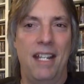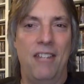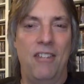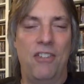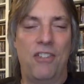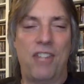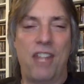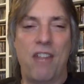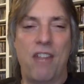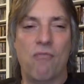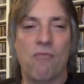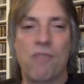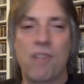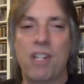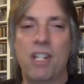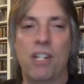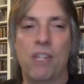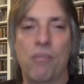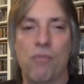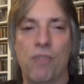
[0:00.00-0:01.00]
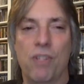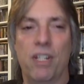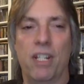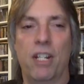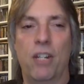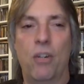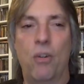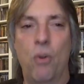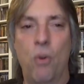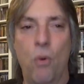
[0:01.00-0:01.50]
just a really
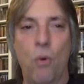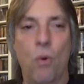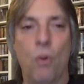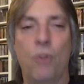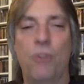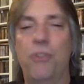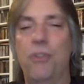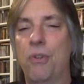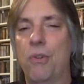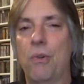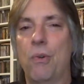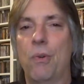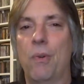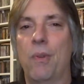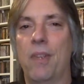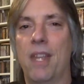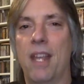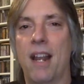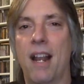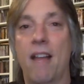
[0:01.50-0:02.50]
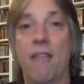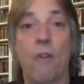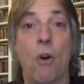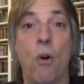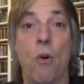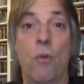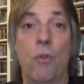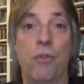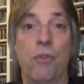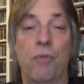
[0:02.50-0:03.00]
really cool tune that I've
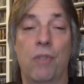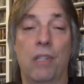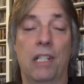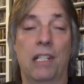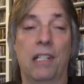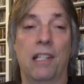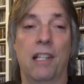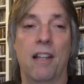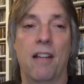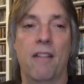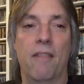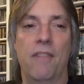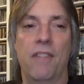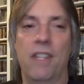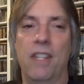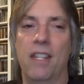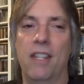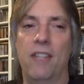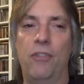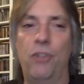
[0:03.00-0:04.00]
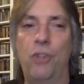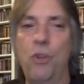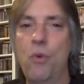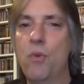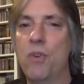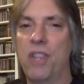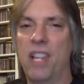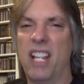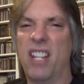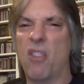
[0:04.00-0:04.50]
always really loved, and
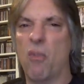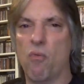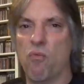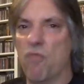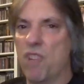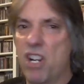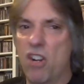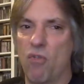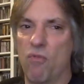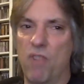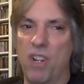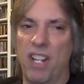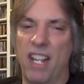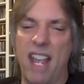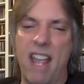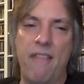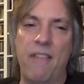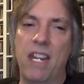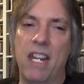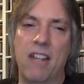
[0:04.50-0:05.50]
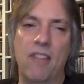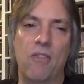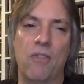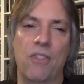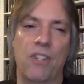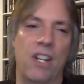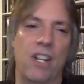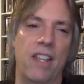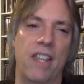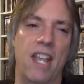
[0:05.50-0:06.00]
two of like the real real heavy
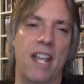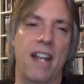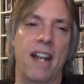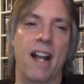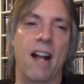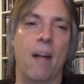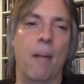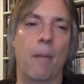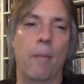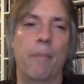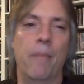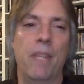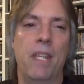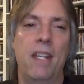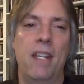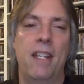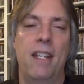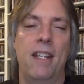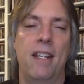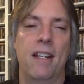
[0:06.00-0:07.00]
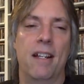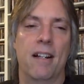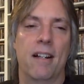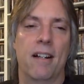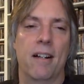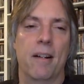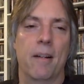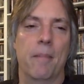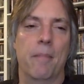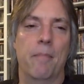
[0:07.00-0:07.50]
hitters on that album.
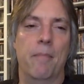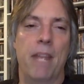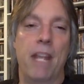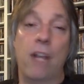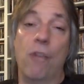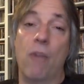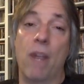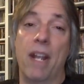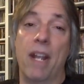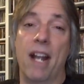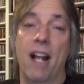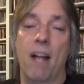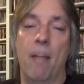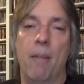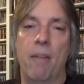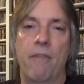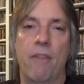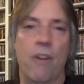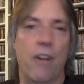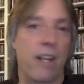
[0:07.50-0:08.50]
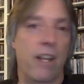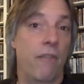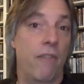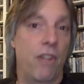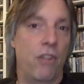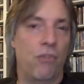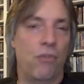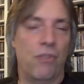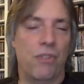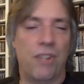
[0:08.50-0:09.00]
Um, a great album, a very
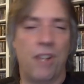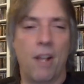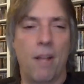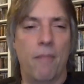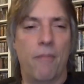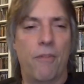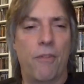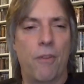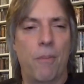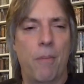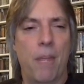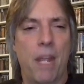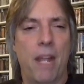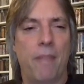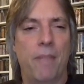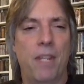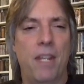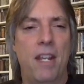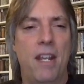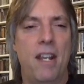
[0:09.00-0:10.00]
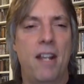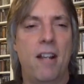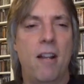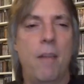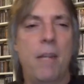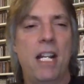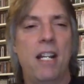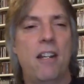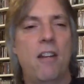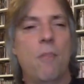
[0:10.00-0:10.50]
adventurous album for the band.
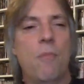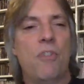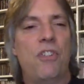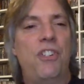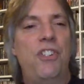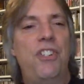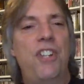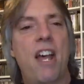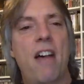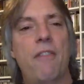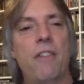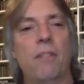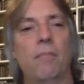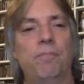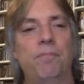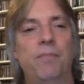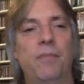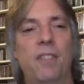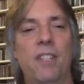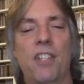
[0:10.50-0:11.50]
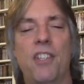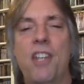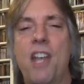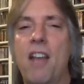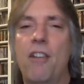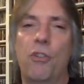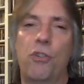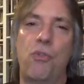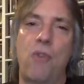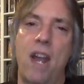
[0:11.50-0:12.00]
Coming in at number seven, the
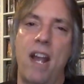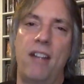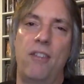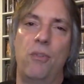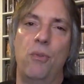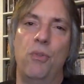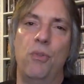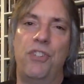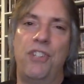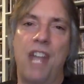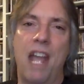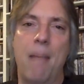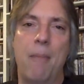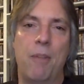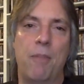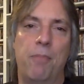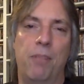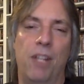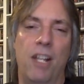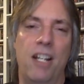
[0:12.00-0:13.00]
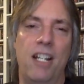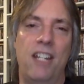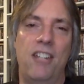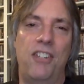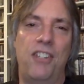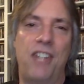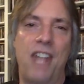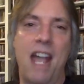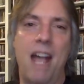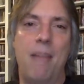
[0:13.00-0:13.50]
title track to Sabbath Bloody
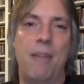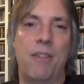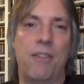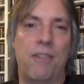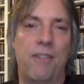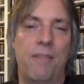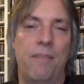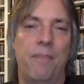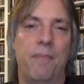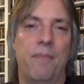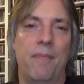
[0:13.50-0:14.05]
Sabbath.